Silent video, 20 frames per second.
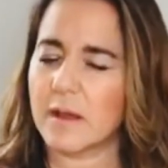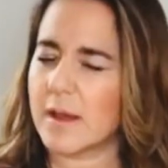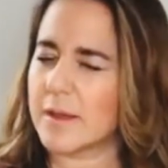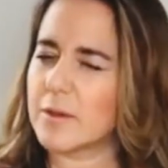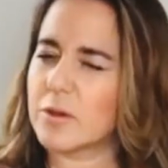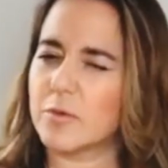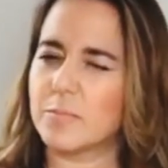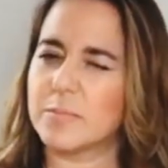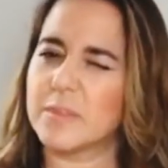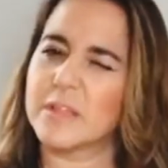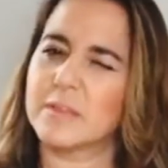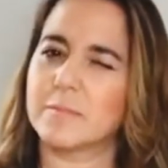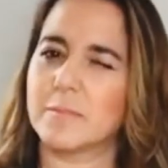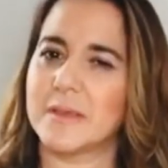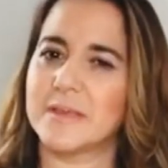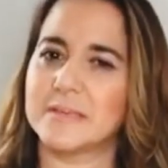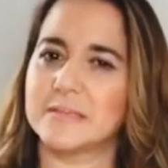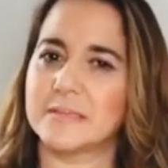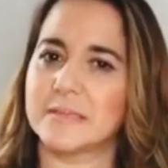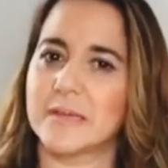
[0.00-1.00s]
I hope that
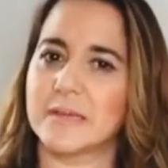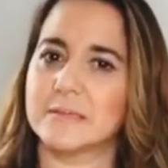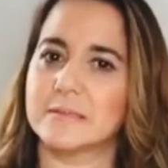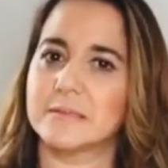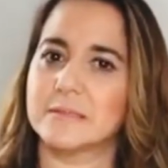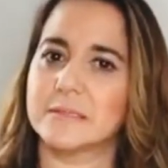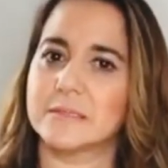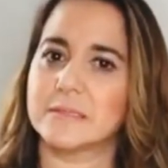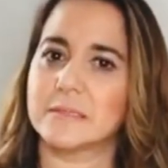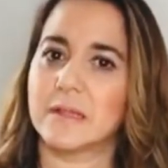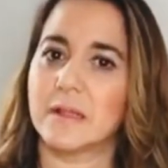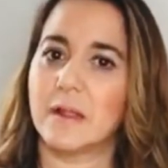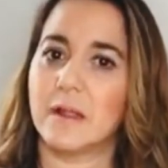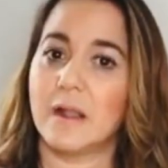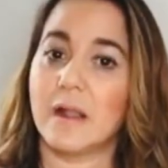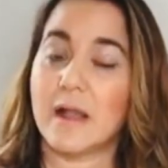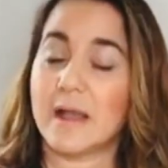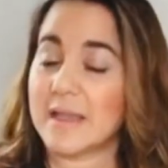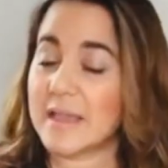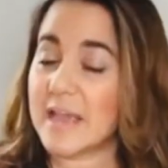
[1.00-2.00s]
makes sense.
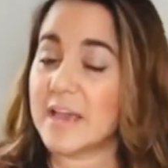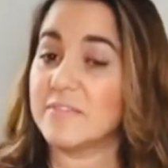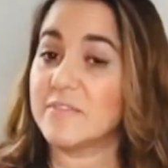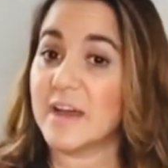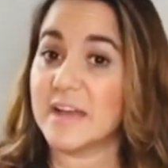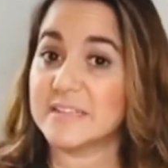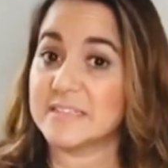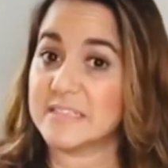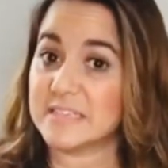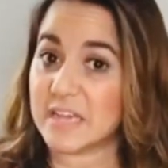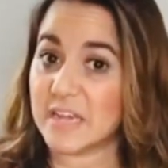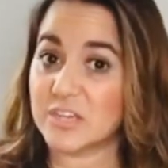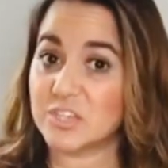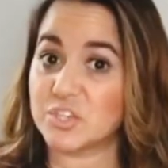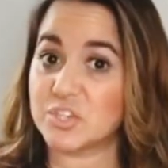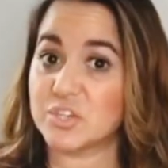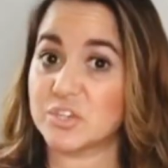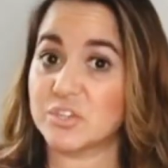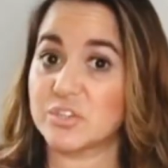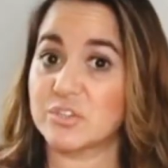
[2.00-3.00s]
I have had
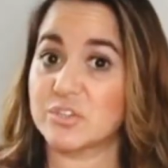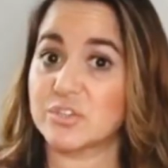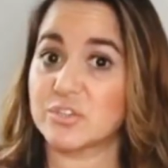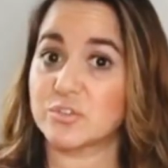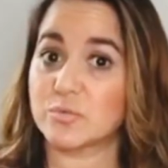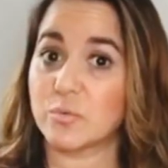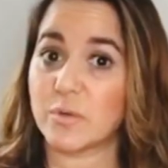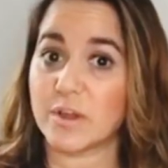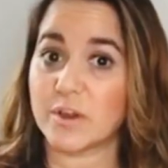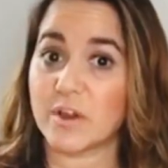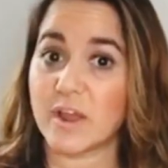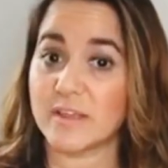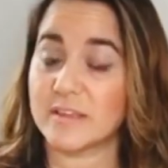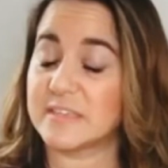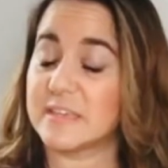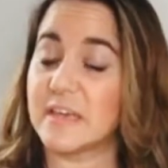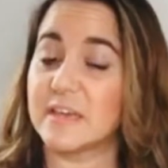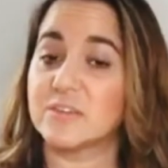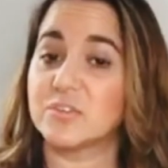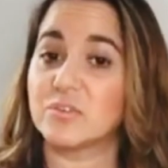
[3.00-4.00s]
sessions where I
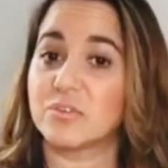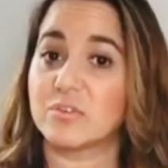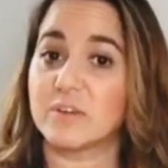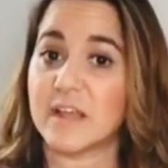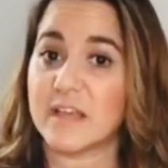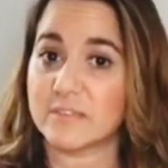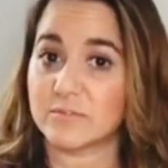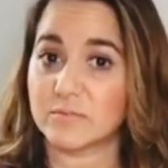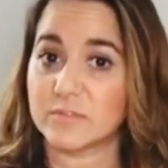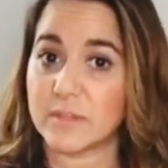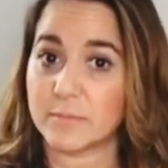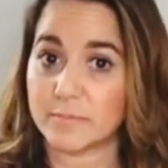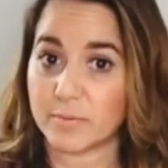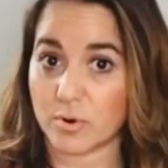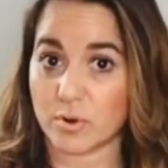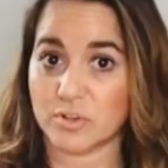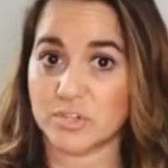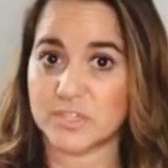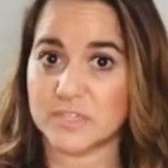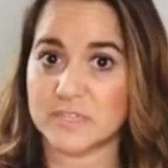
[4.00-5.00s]
can connect with a
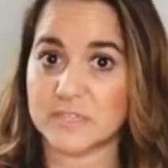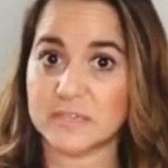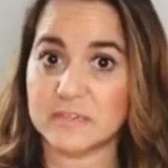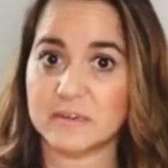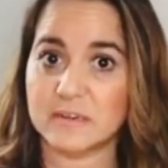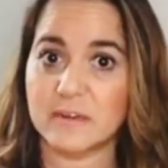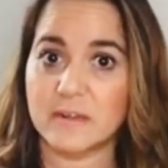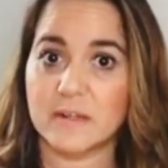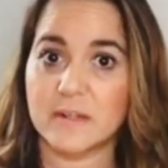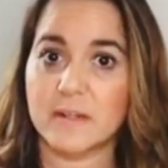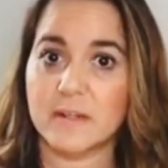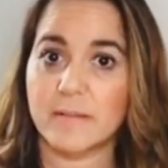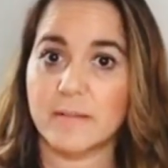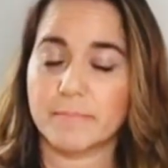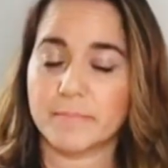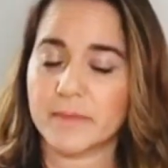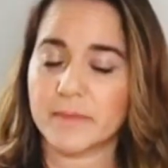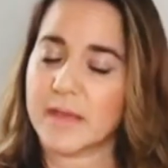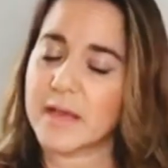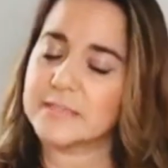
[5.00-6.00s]
person
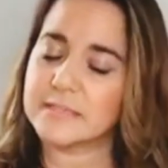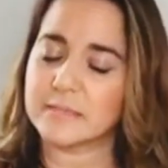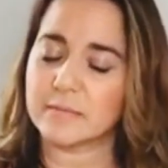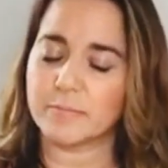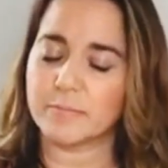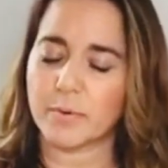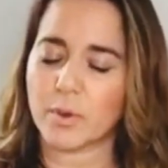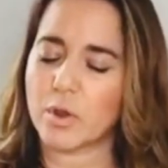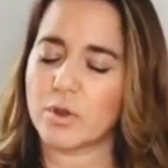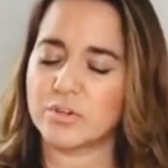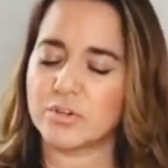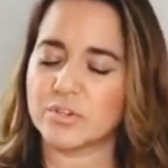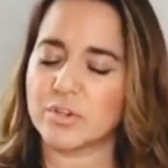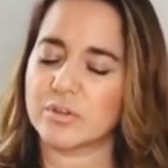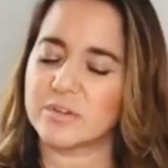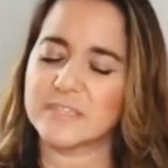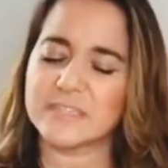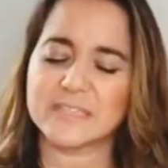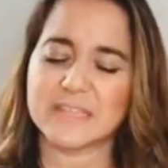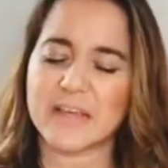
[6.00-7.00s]
because the
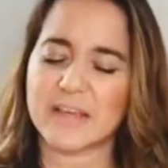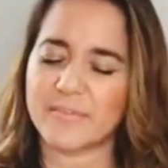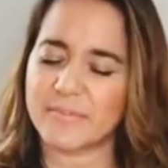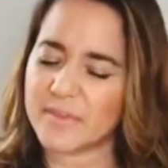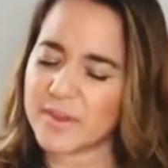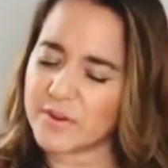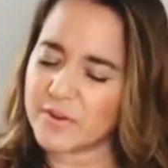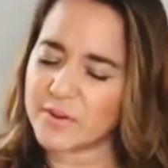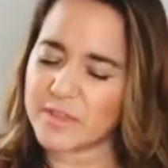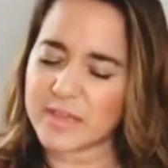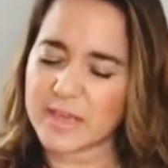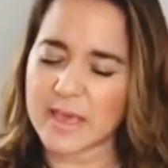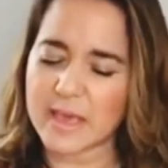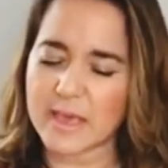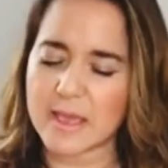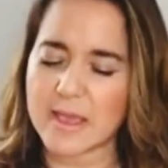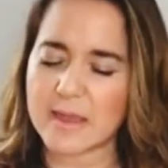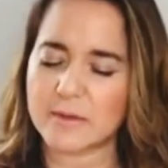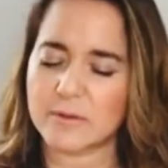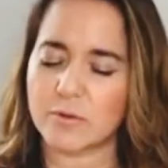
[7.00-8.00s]
person is not there
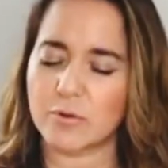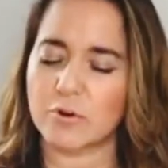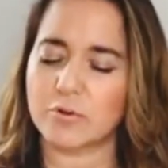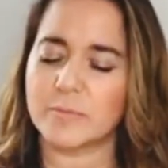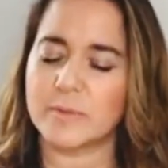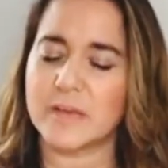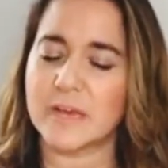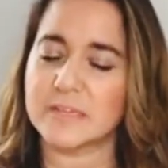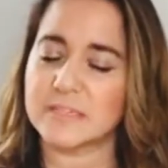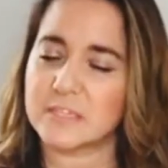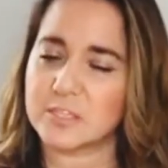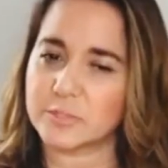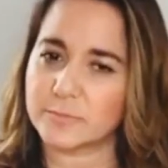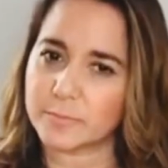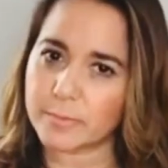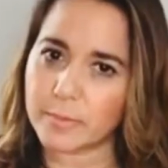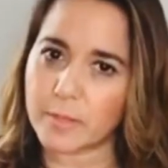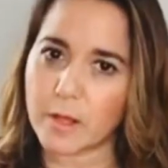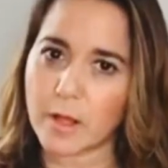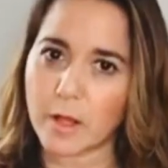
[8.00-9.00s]
yet, or because it's
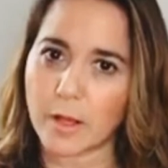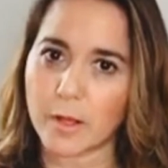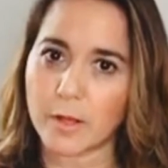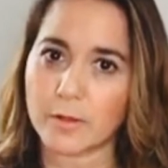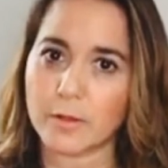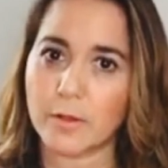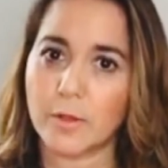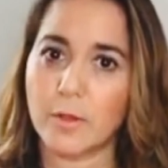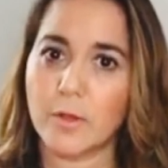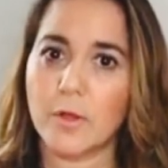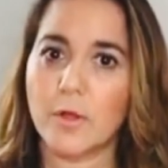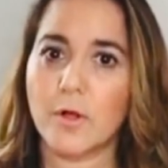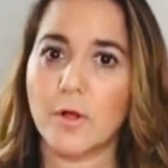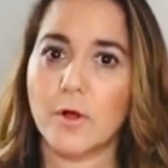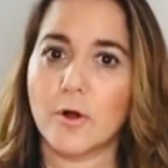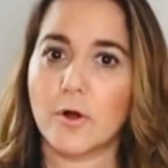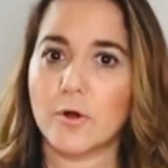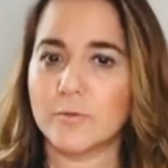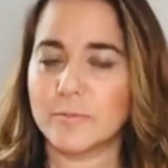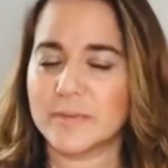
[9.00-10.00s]
blocked,
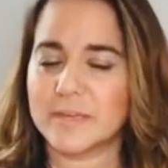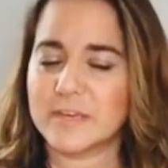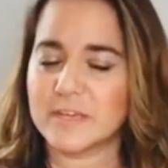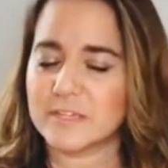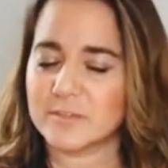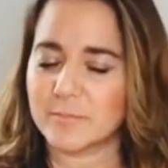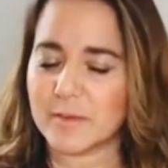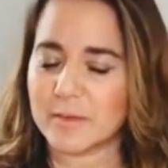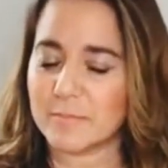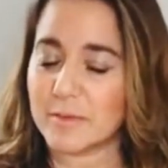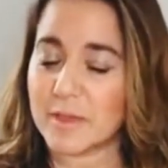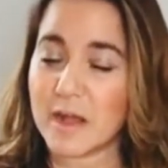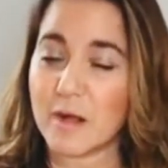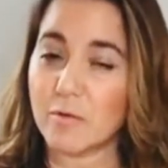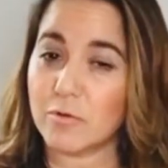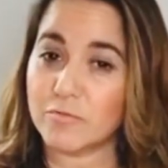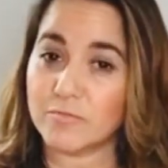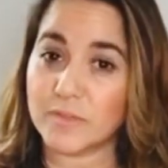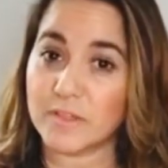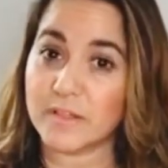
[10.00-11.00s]
or because maybe I
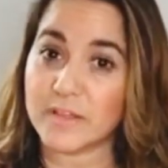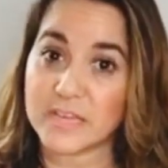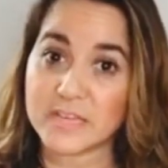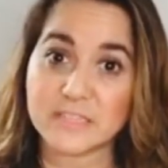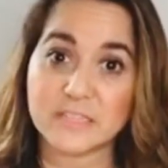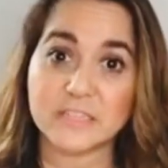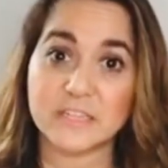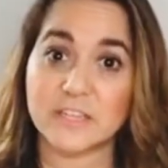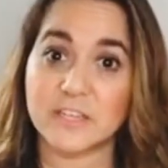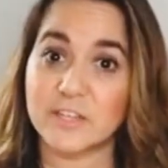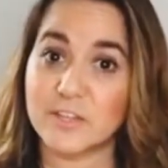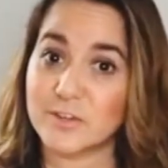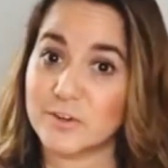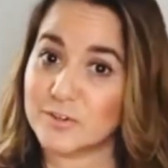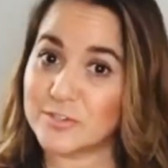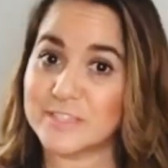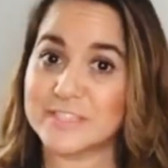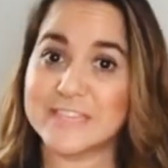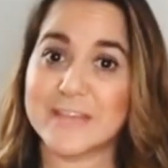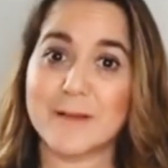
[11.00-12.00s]
will feel insecure
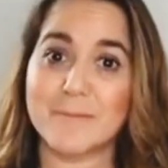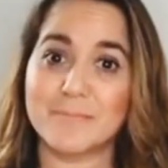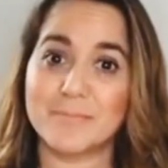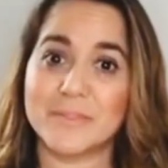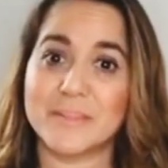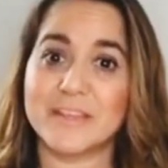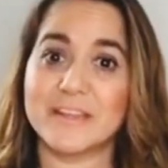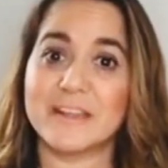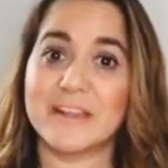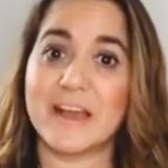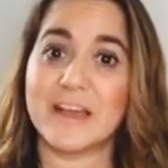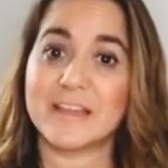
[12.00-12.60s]
or something.